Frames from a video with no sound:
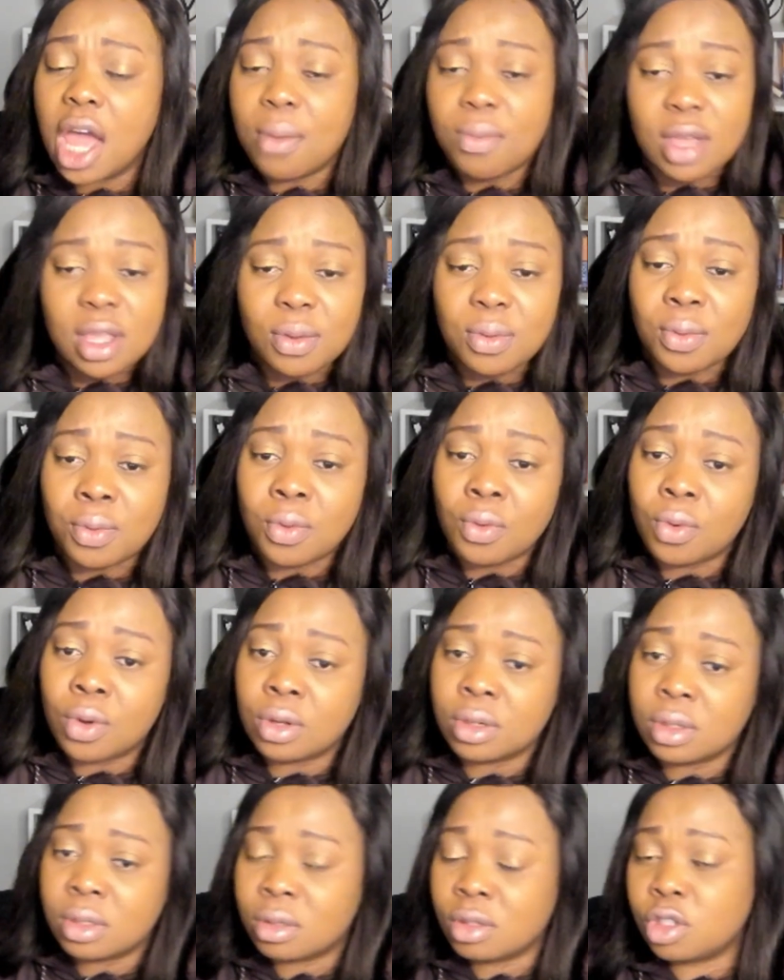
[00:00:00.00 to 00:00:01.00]
Many people
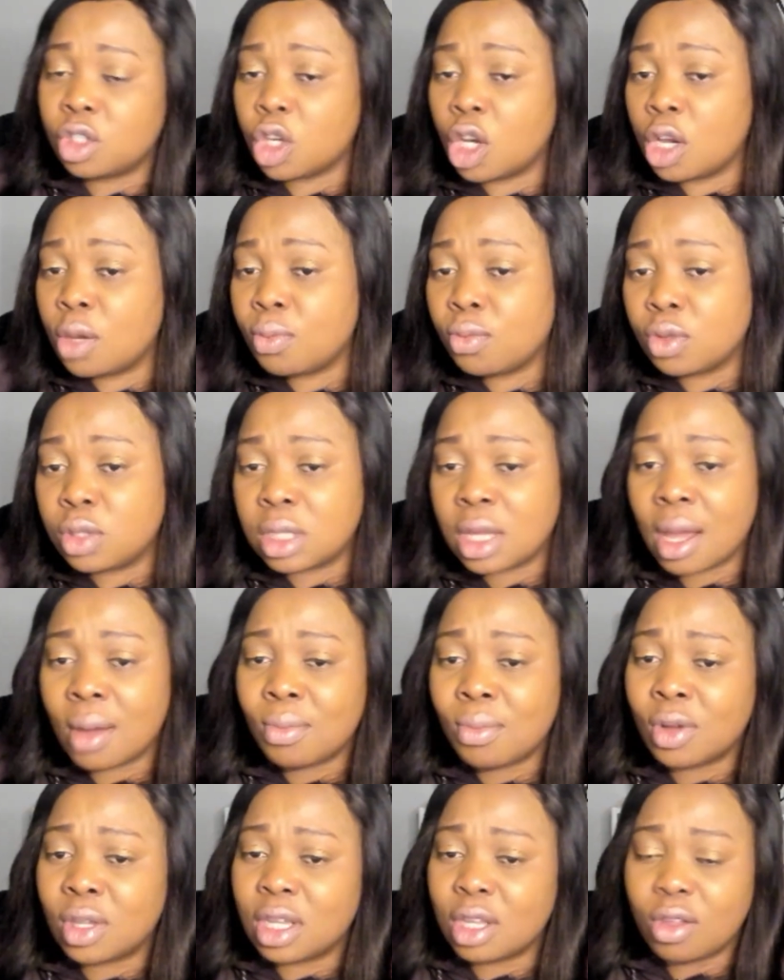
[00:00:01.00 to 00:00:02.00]
want to join
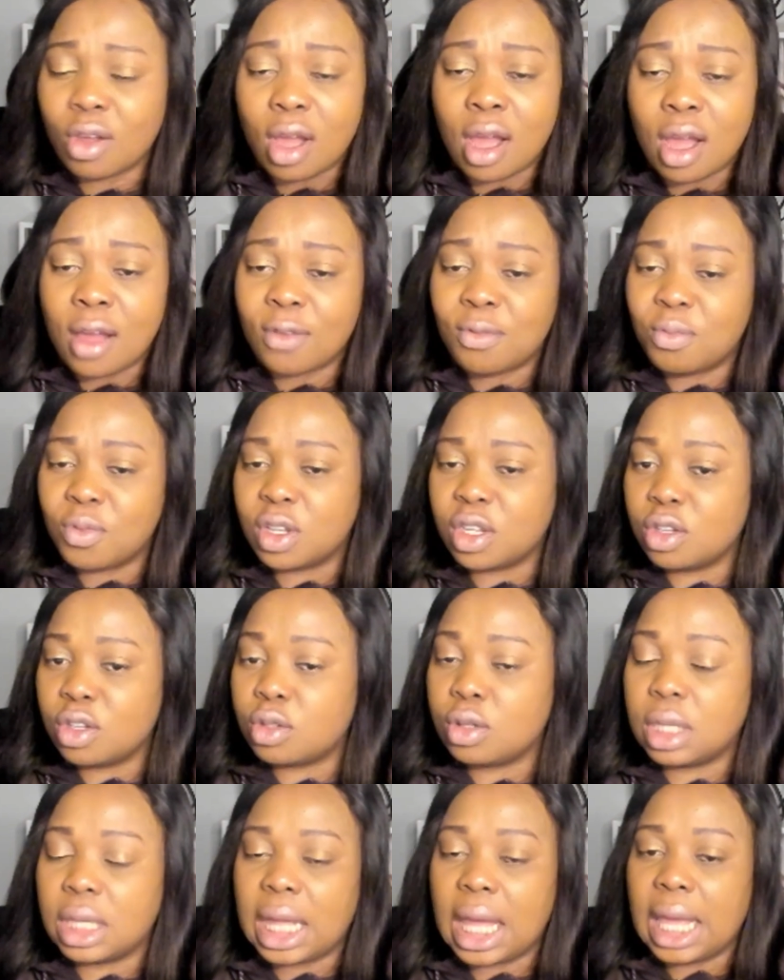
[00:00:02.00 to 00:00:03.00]
bootcamp, but they don't have money
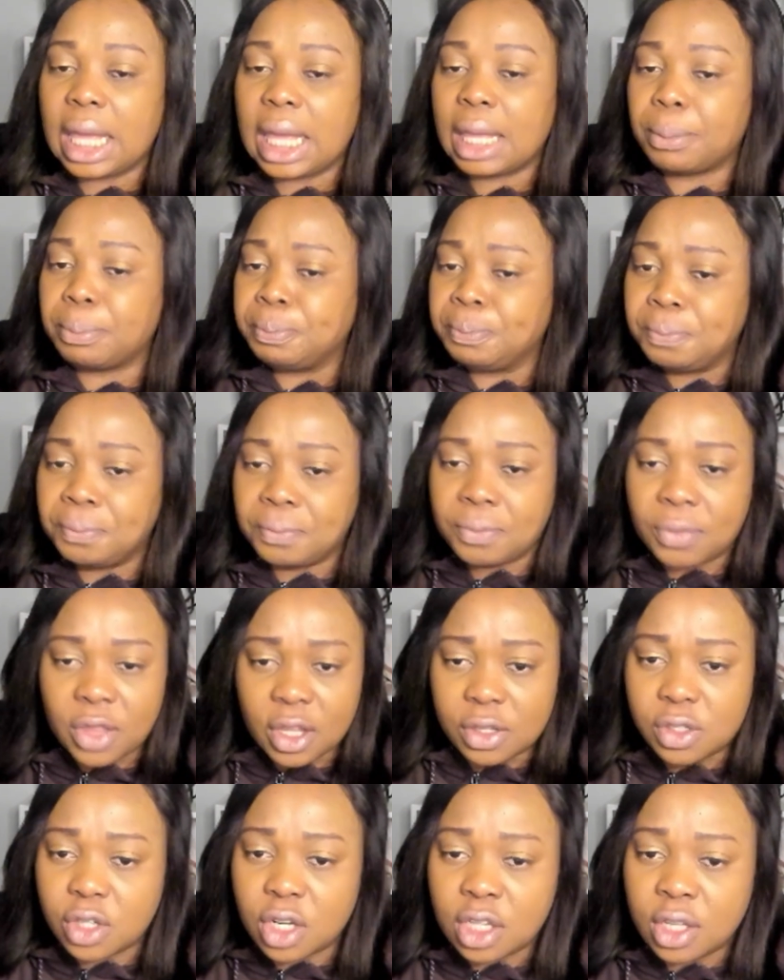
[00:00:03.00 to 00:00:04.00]
to
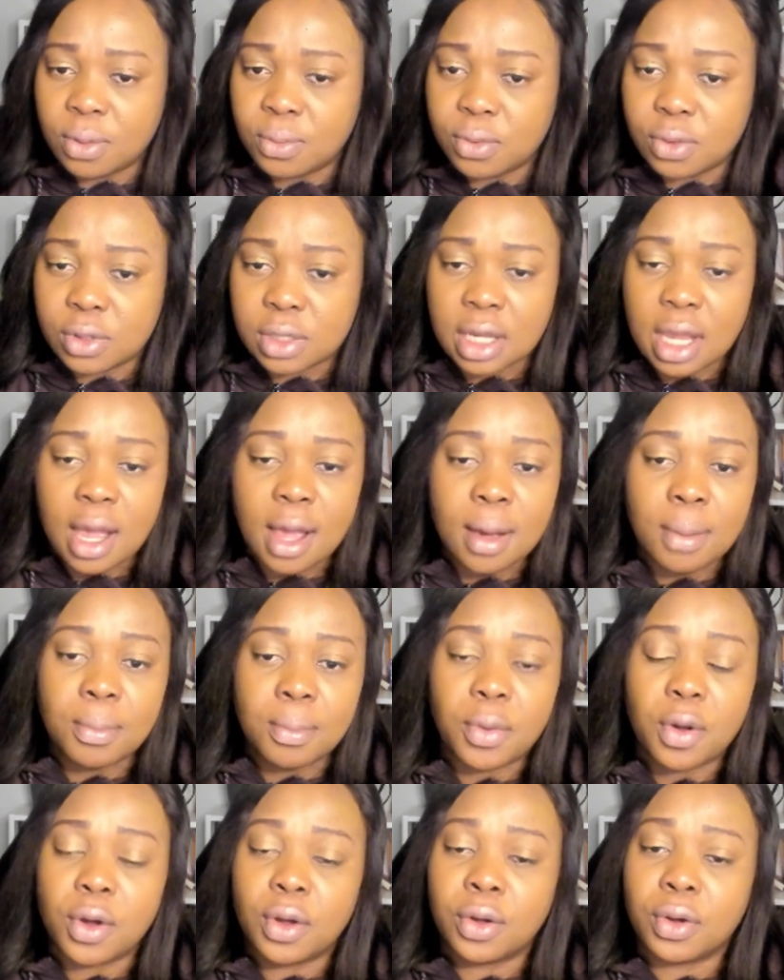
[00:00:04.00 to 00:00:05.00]
join a
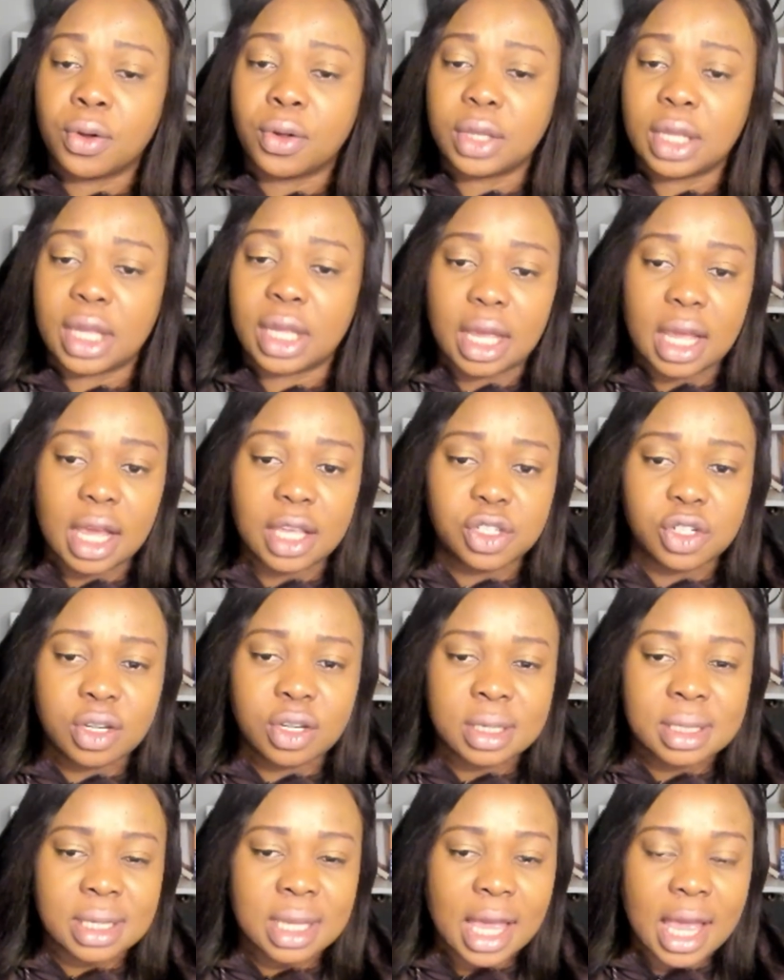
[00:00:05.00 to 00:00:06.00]
bootcamp, or they are
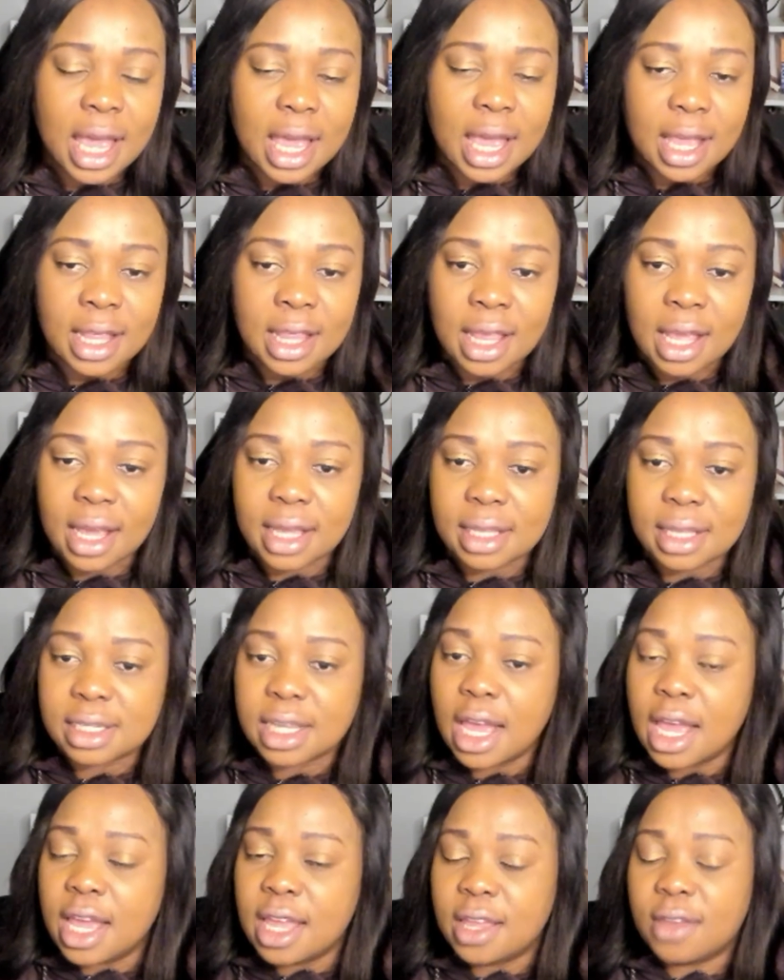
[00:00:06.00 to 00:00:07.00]
just scared that
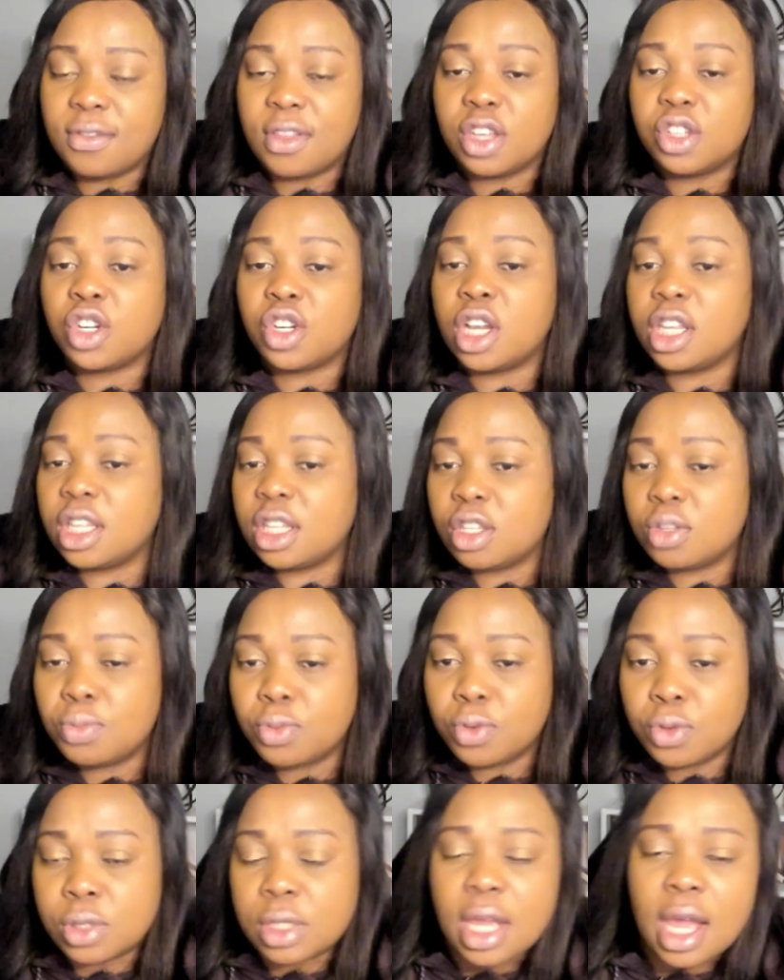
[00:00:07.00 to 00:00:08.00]
if they join
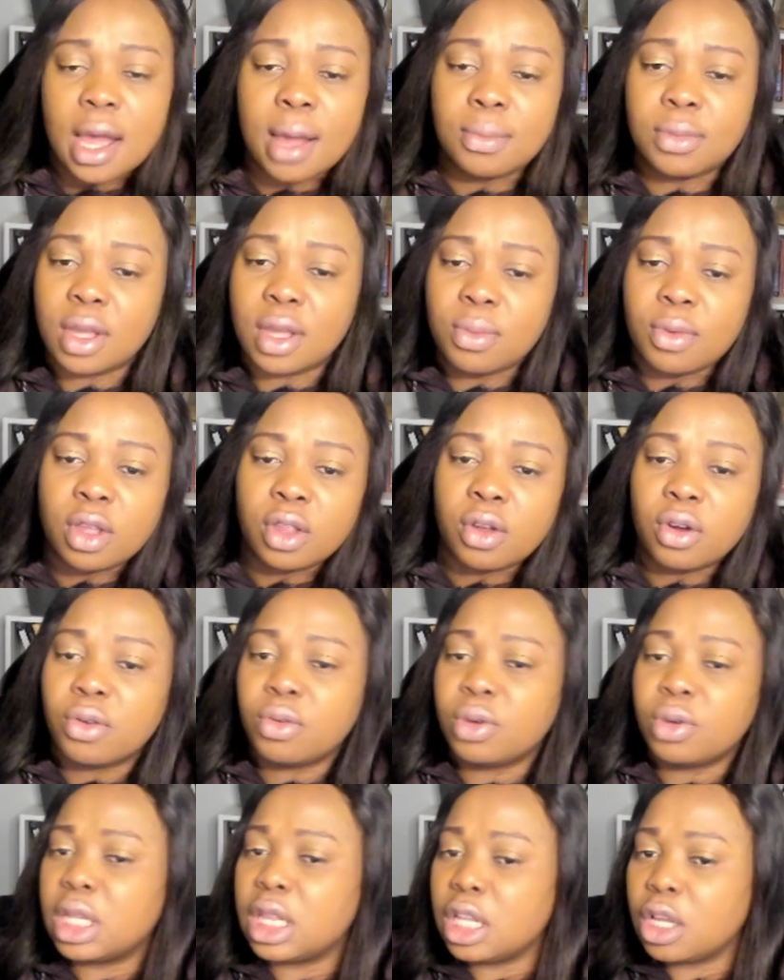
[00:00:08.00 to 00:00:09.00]
bootcamp, they may
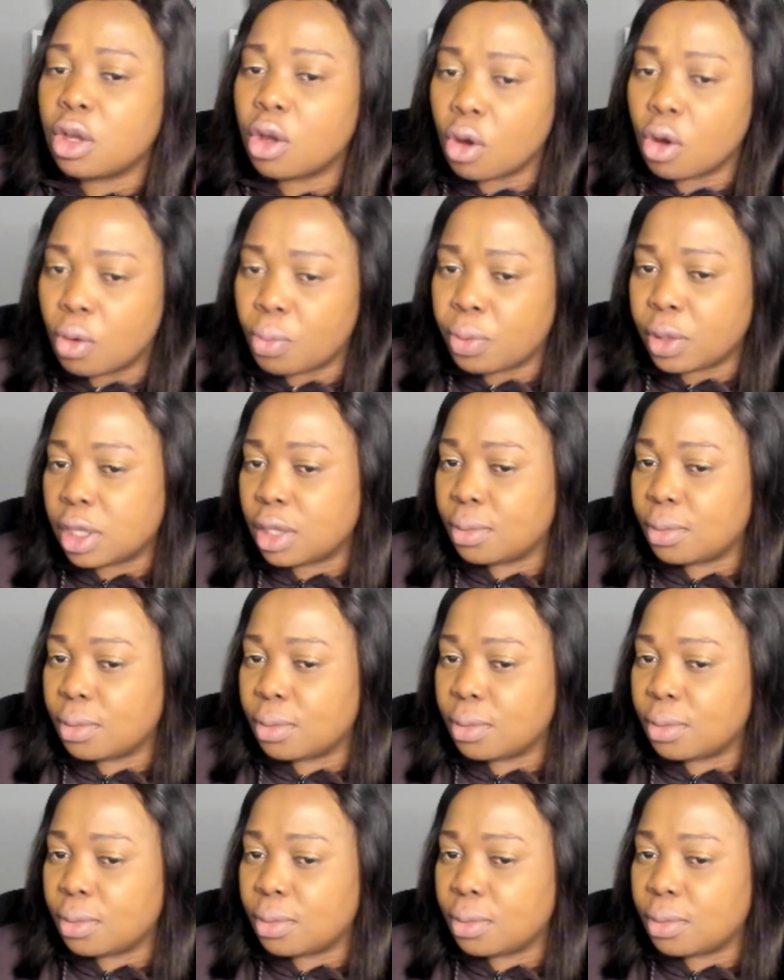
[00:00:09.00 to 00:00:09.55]
not really cope in the